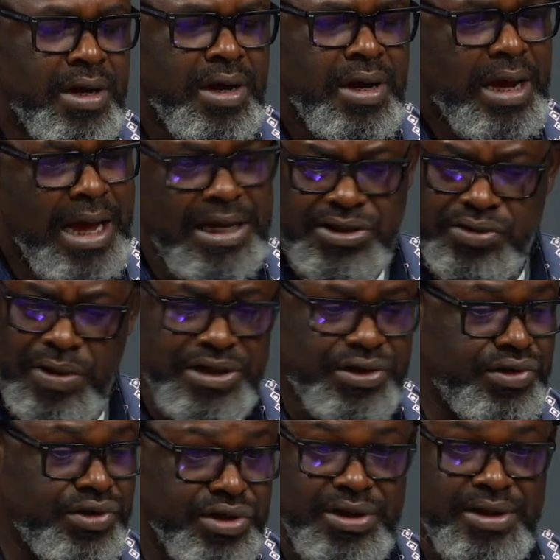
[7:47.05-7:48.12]

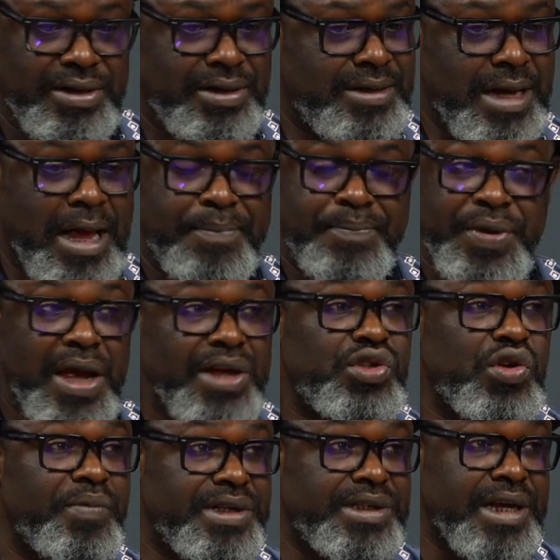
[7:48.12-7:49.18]
Asiwaju appear
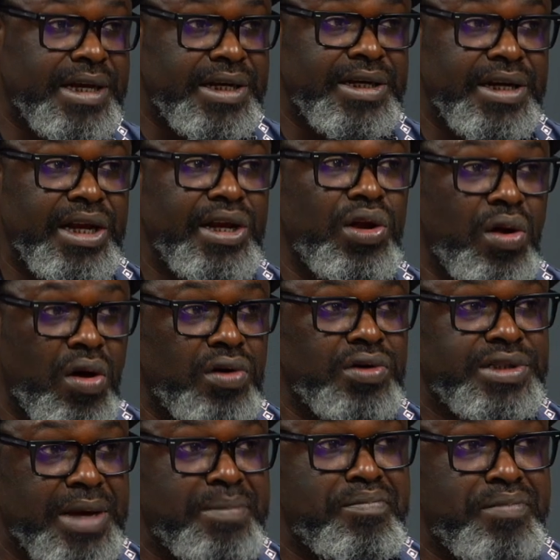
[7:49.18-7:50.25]
to be taking a
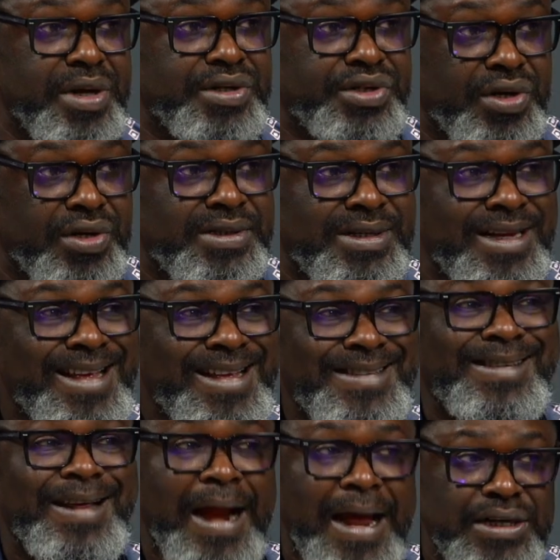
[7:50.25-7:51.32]
long-term measures
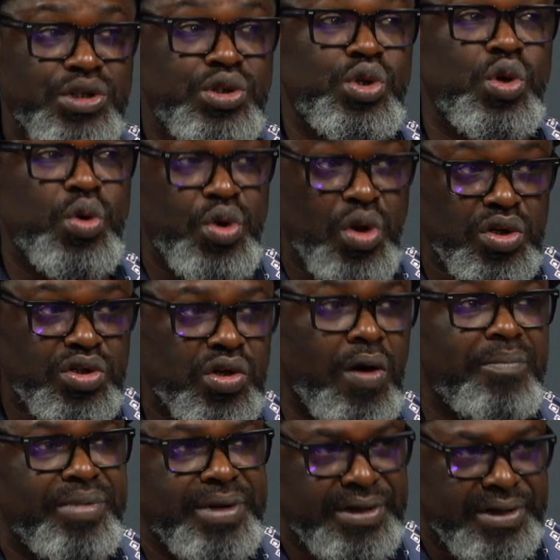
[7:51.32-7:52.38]
stride, though not
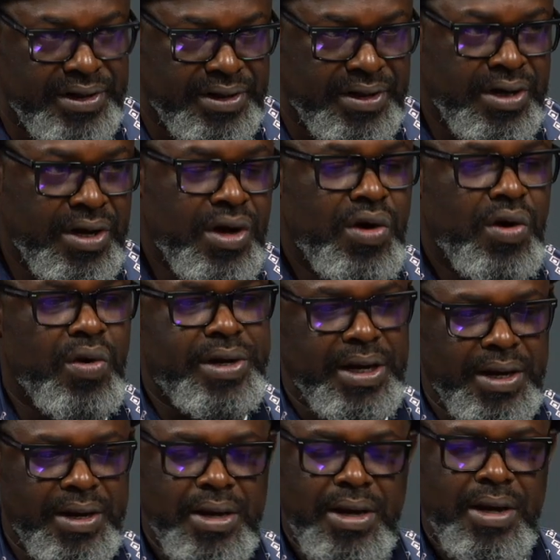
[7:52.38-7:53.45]
completely.
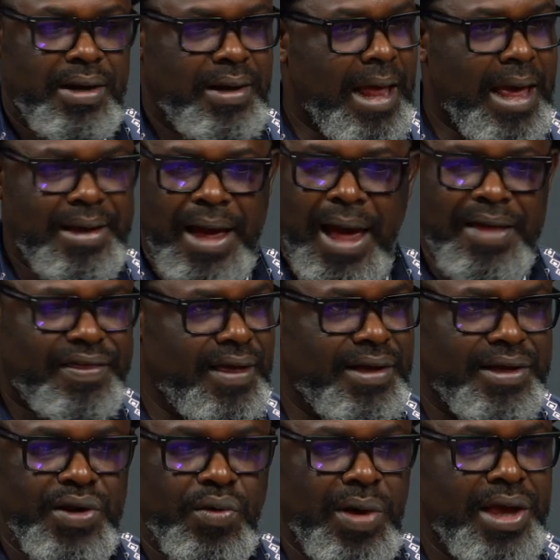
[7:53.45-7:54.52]
Okay, like I
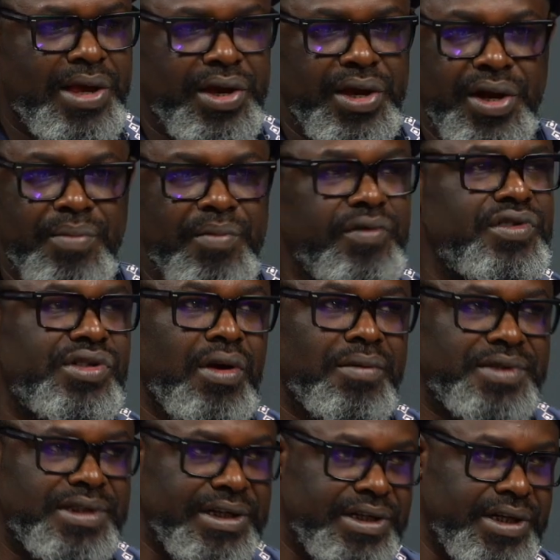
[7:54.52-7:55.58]
think the way he removed
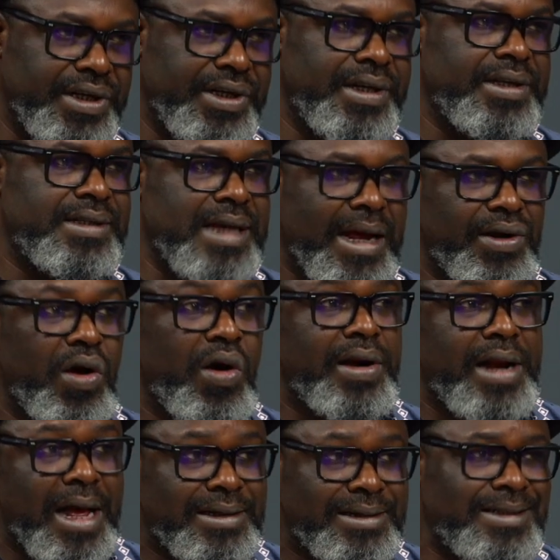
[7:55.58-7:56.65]
subsidies and all
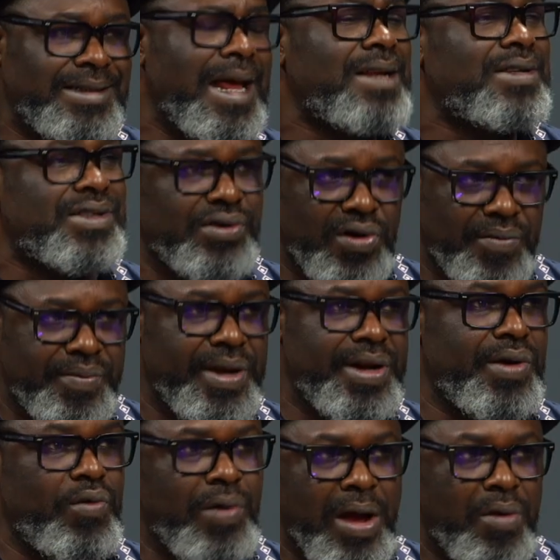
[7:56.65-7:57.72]
that, that's going to be
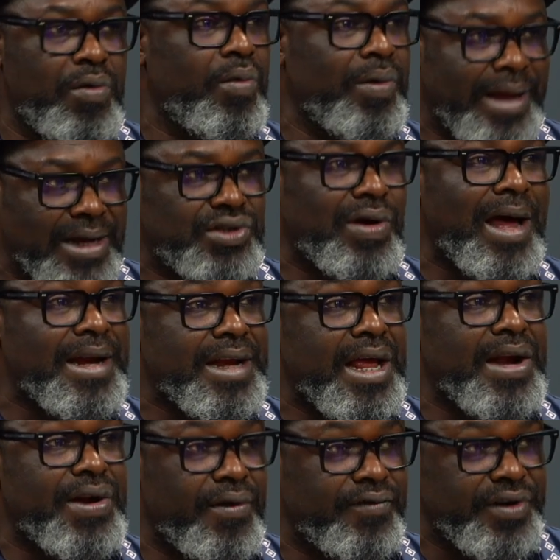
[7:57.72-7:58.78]
where we'll get to at the
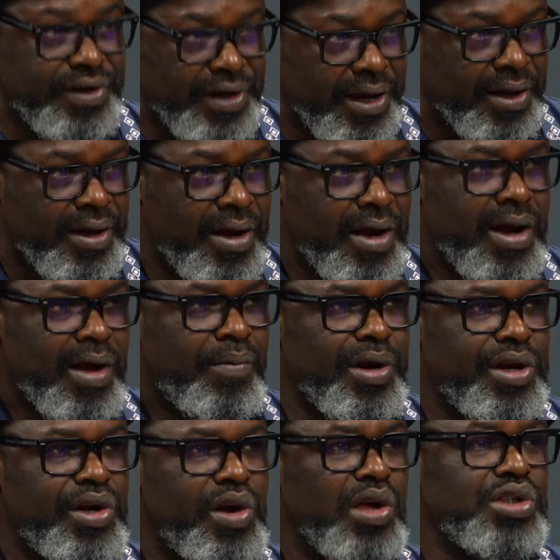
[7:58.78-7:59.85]
end of the day. But
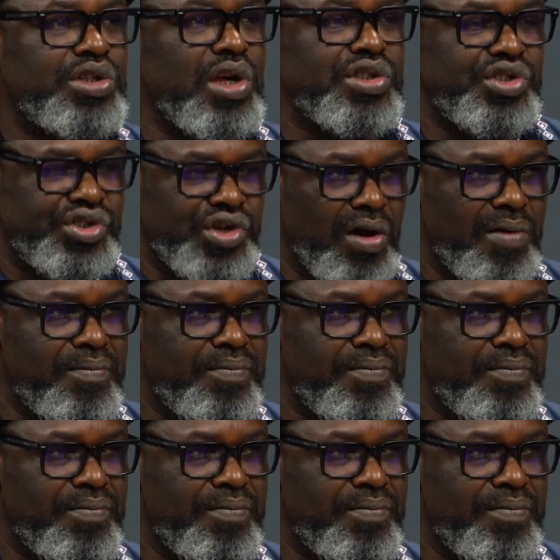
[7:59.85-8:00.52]
you don't just jump.